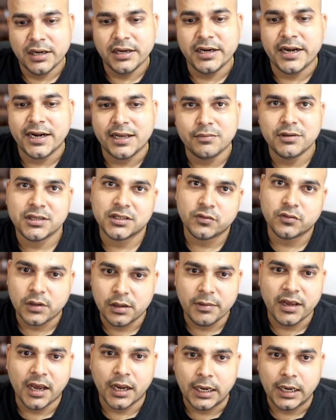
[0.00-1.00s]
database
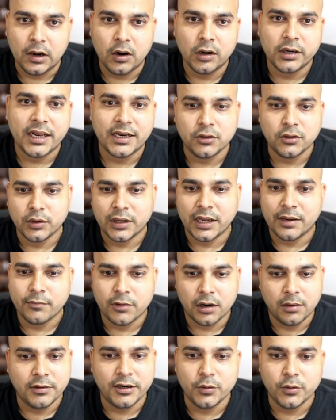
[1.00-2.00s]
will be unlocked, and you can
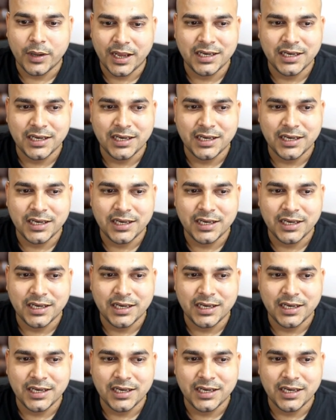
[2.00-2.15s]
probably do